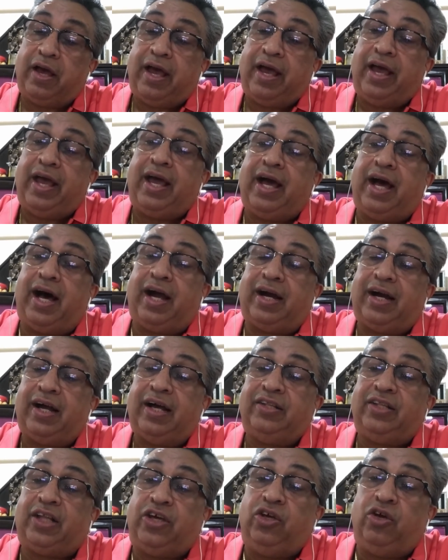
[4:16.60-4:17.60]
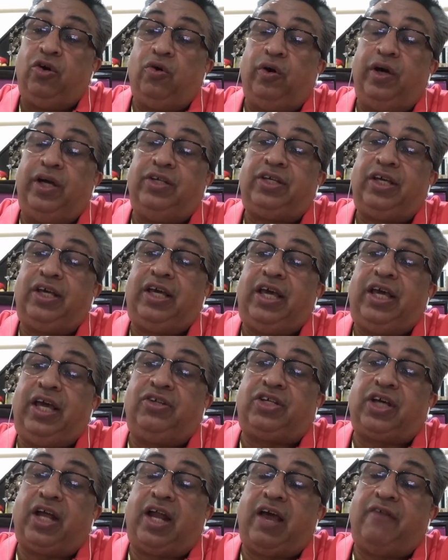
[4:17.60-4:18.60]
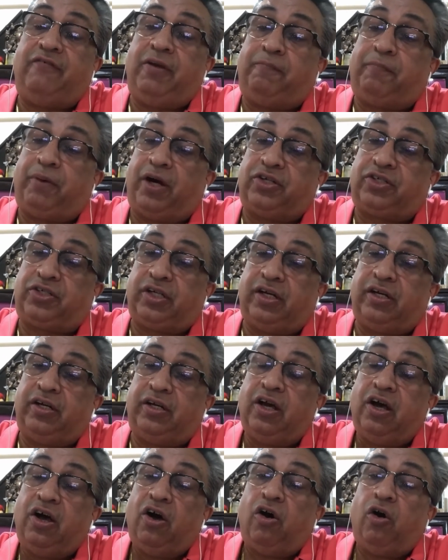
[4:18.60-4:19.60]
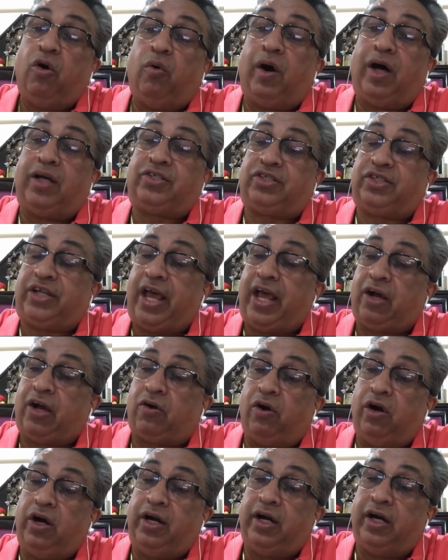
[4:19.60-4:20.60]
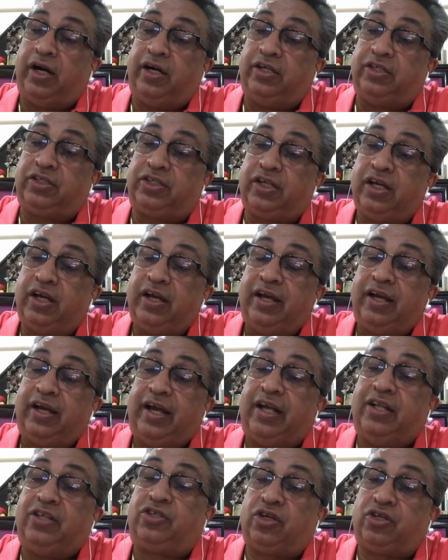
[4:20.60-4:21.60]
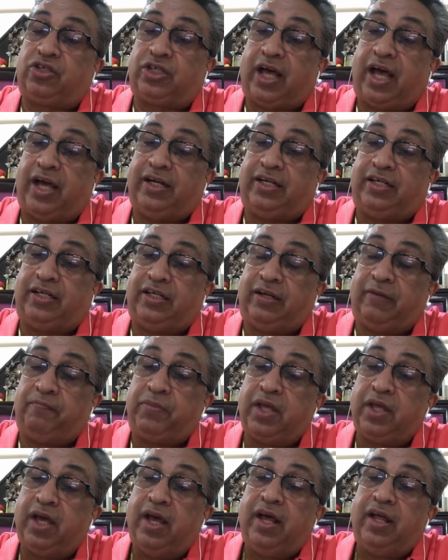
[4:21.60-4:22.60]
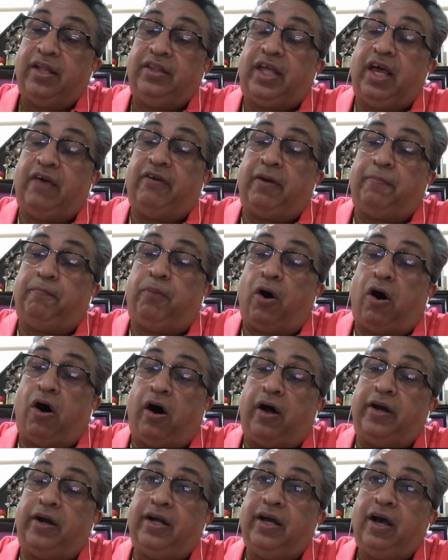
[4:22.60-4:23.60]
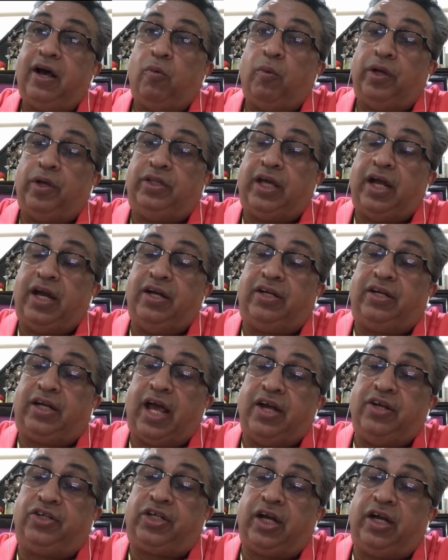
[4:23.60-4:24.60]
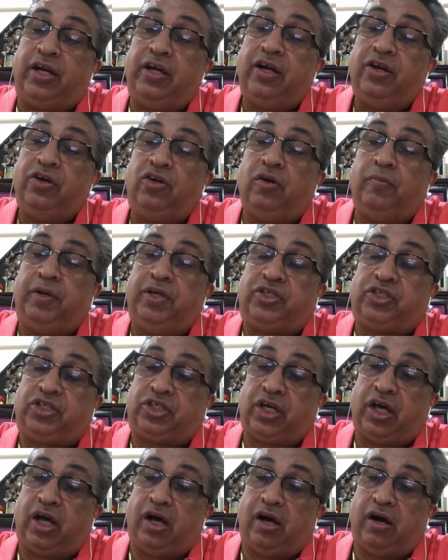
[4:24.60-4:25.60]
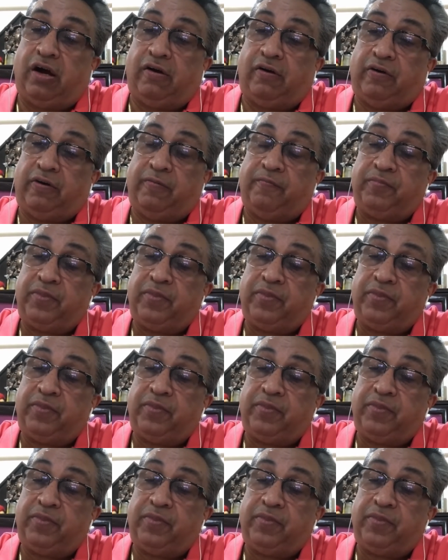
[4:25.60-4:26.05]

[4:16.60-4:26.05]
Here, the you is each and every person who are stakeholders in society. They were born with the intention to be served.